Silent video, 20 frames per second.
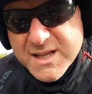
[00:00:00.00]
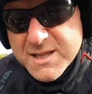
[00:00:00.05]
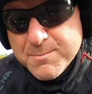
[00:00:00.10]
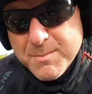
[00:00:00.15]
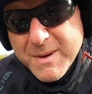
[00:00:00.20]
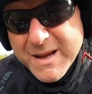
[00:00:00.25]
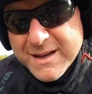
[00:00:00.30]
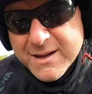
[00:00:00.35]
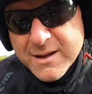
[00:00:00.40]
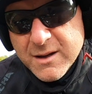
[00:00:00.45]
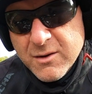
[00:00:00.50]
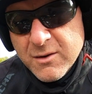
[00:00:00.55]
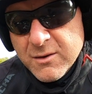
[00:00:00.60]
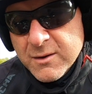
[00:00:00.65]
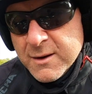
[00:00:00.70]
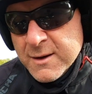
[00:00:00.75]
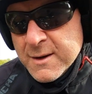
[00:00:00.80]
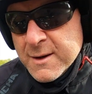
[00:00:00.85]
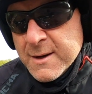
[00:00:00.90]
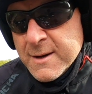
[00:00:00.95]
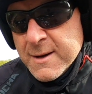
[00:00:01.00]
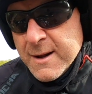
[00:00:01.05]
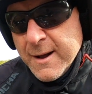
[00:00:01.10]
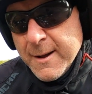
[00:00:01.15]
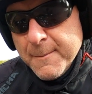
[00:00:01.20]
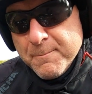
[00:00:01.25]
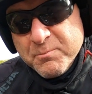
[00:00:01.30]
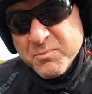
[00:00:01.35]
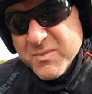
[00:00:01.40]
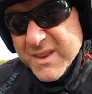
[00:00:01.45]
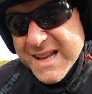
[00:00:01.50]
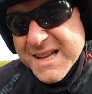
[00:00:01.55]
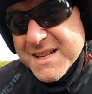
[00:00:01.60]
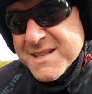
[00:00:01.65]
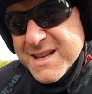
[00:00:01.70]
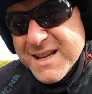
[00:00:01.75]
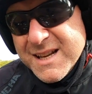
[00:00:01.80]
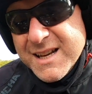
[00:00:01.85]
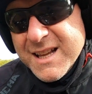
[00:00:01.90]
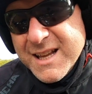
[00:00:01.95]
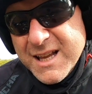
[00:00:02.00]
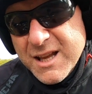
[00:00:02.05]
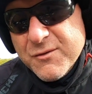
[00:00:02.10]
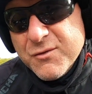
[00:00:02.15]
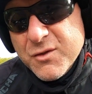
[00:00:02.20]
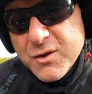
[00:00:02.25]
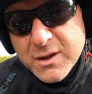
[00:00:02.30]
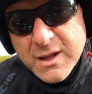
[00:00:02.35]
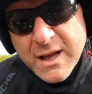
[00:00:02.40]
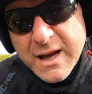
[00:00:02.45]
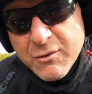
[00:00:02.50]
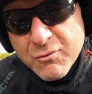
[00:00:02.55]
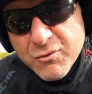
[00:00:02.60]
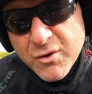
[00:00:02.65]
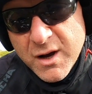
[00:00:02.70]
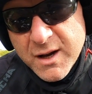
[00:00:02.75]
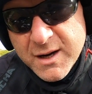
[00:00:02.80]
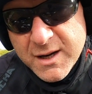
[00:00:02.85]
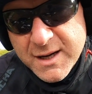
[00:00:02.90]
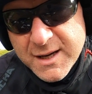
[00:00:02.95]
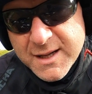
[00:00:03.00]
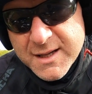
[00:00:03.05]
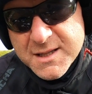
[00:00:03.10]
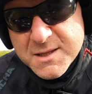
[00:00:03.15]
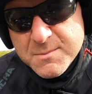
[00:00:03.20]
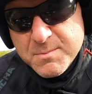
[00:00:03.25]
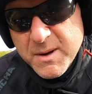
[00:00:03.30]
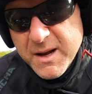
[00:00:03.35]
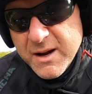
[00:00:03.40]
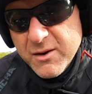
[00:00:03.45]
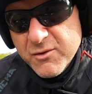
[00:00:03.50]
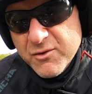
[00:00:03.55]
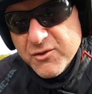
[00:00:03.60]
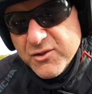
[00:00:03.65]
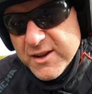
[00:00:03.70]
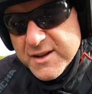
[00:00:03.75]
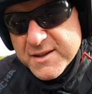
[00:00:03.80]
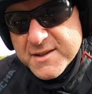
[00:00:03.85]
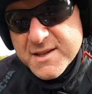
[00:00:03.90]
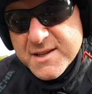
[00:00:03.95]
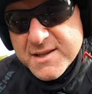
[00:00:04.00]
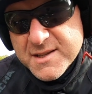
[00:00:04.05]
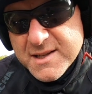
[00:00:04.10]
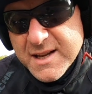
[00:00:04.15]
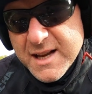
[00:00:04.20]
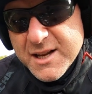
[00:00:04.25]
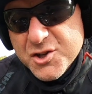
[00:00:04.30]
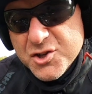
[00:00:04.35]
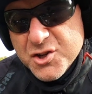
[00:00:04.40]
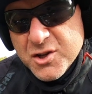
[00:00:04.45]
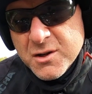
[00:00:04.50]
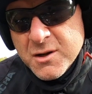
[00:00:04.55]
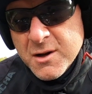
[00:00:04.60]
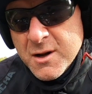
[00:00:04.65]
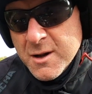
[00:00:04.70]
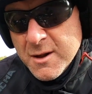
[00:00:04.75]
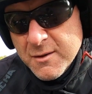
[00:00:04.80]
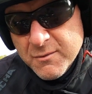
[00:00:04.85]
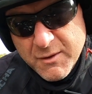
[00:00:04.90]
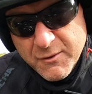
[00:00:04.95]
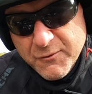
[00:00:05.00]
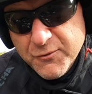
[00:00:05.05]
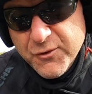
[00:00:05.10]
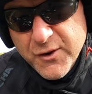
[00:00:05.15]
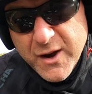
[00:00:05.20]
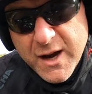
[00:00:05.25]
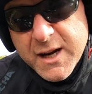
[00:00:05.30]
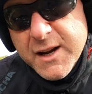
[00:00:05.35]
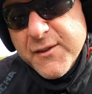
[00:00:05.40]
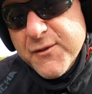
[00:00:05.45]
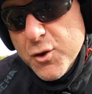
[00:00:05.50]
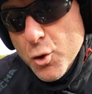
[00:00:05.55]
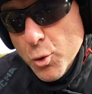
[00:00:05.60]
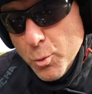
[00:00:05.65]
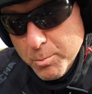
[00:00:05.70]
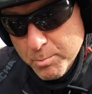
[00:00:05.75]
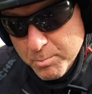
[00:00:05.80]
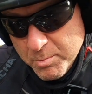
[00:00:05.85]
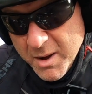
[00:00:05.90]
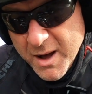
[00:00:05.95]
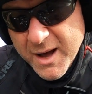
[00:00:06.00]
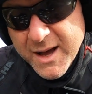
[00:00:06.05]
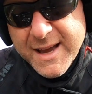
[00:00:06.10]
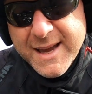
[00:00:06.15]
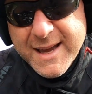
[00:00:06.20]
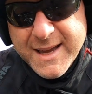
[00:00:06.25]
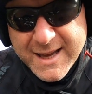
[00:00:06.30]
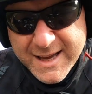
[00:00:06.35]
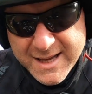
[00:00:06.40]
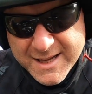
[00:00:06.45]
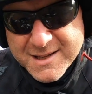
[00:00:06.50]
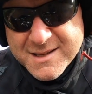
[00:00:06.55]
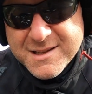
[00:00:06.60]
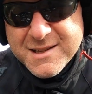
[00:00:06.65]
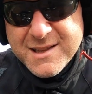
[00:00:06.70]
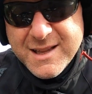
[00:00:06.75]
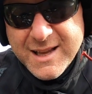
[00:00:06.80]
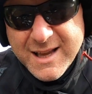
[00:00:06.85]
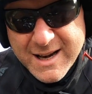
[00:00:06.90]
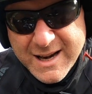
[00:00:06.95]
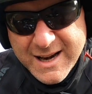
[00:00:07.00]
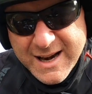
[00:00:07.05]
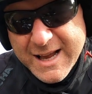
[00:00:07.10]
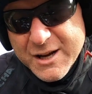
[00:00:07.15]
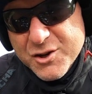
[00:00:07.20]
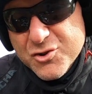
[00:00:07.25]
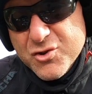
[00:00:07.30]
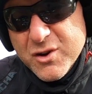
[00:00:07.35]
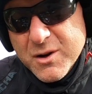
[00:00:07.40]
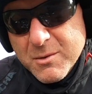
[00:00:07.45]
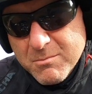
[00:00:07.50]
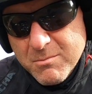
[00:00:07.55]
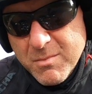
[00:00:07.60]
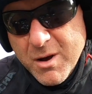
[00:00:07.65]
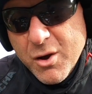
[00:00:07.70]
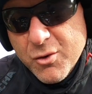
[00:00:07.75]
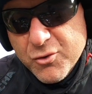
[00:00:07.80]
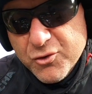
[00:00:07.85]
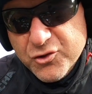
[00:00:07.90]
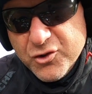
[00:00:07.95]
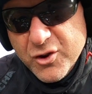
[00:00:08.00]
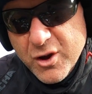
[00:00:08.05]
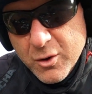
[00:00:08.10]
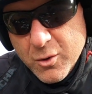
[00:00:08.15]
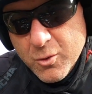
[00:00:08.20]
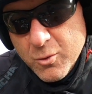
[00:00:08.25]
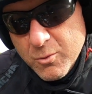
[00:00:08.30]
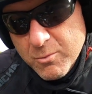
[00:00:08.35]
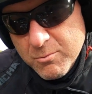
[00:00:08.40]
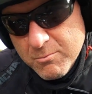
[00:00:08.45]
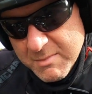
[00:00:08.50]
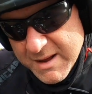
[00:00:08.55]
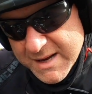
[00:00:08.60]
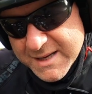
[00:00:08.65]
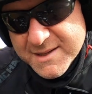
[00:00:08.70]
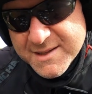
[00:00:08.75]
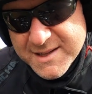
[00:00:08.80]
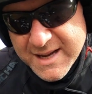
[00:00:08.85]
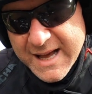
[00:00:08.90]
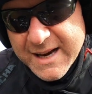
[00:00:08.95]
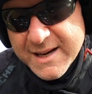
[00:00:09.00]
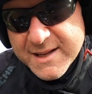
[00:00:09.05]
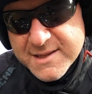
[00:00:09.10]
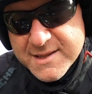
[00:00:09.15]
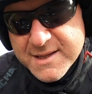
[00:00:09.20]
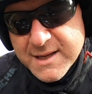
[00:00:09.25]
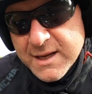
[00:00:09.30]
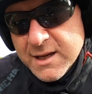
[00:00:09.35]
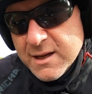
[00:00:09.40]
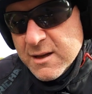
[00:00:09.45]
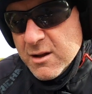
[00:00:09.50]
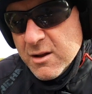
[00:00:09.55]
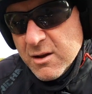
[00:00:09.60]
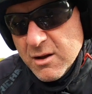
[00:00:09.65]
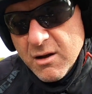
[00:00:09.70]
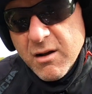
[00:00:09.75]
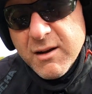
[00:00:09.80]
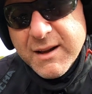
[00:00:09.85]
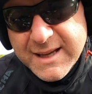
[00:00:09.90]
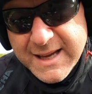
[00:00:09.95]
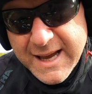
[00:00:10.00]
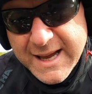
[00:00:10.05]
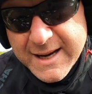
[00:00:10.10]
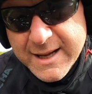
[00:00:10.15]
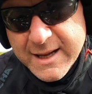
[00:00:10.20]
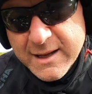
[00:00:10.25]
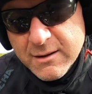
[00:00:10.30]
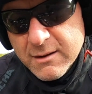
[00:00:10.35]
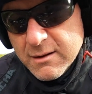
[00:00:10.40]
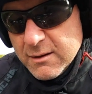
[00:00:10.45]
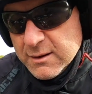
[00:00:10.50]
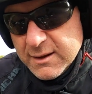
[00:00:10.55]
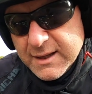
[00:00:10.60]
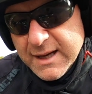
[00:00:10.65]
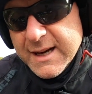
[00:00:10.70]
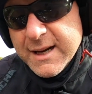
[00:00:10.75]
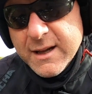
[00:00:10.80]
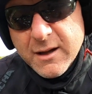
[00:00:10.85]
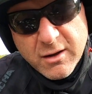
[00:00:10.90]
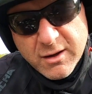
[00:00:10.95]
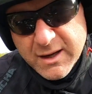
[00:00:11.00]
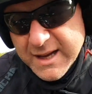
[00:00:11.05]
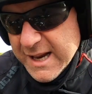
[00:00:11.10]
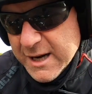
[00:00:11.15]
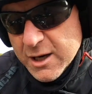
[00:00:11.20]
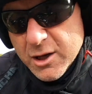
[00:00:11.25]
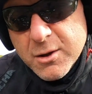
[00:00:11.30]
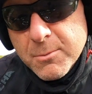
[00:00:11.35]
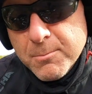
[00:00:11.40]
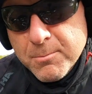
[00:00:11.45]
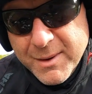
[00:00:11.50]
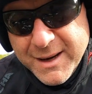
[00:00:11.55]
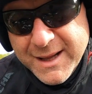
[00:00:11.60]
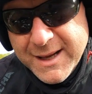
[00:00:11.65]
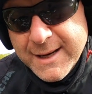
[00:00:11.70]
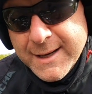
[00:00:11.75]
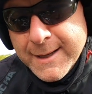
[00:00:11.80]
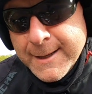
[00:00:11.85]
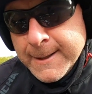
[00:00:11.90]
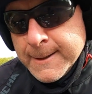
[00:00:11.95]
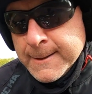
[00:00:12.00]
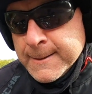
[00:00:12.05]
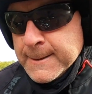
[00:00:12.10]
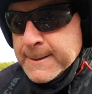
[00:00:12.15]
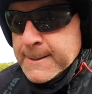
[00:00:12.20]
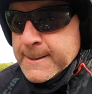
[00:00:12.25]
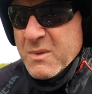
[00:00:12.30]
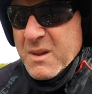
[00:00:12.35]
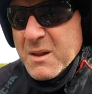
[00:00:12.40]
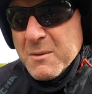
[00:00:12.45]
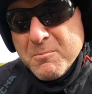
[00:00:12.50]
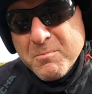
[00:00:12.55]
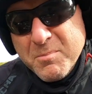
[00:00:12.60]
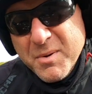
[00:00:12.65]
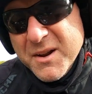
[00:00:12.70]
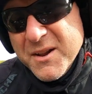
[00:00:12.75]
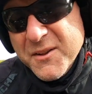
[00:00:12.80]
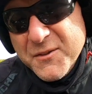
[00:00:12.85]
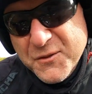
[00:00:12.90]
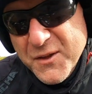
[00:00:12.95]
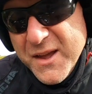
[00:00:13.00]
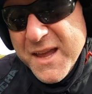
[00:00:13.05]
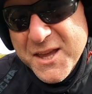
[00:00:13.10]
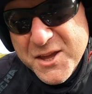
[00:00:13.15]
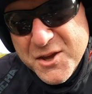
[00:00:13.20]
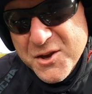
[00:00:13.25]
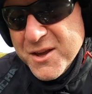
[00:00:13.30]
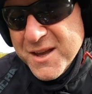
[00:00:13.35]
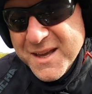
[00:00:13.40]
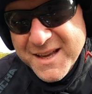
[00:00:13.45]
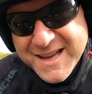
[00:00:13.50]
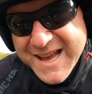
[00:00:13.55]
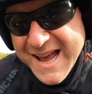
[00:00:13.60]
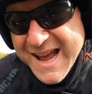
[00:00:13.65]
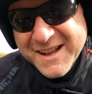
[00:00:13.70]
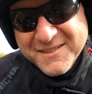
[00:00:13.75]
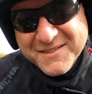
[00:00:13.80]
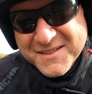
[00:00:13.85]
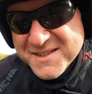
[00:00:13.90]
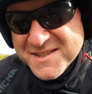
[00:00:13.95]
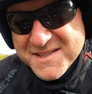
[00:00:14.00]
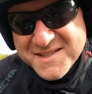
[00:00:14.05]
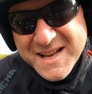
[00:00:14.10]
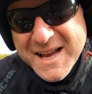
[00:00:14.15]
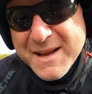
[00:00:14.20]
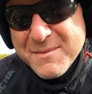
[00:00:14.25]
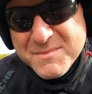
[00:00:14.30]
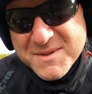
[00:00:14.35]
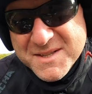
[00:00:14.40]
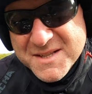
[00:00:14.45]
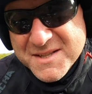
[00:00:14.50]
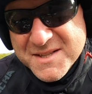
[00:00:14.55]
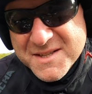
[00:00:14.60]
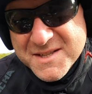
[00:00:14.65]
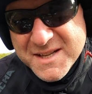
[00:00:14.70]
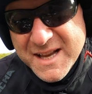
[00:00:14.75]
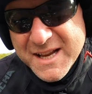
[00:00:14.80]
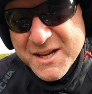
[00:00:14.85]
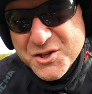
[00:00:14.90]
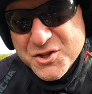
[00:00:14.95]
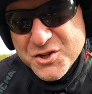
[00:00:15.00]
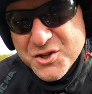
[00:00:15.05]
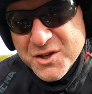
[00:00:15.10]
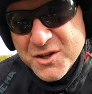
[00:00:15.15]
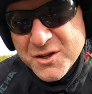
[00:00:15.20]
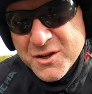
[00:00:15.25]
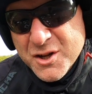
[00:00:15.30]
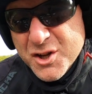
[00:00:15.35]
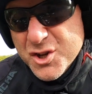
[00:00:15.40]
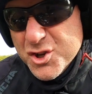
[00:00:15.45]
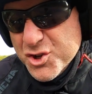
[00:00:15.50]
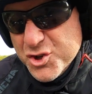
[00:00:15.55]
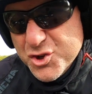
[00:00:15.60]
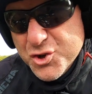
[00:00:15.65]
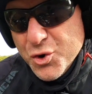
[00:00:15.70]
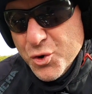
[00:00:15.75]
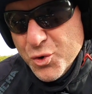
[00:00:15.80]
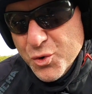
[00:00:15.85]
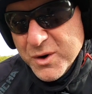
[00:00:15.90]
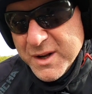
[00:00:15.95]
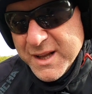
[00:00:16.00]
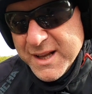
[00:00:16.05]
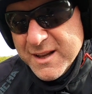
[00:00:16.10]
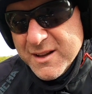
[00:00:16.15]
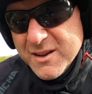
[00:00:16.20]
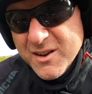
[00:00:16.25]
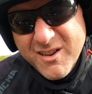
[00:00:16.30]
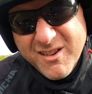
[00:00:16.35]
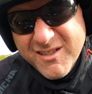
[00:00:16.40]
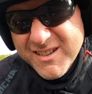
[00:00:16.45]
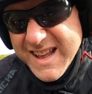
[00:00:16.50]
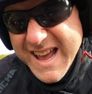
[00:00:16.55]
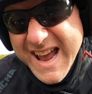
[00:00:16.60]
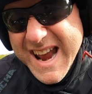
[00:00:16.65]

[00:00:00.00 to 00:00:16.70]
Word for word: to spend it on, um, is going to give you that riding experience, that sensation, then fine. If you're buying into the electric motorcycle mentality, I get it. I get it. I get it completely. But I think you can get the same sensation, surely, on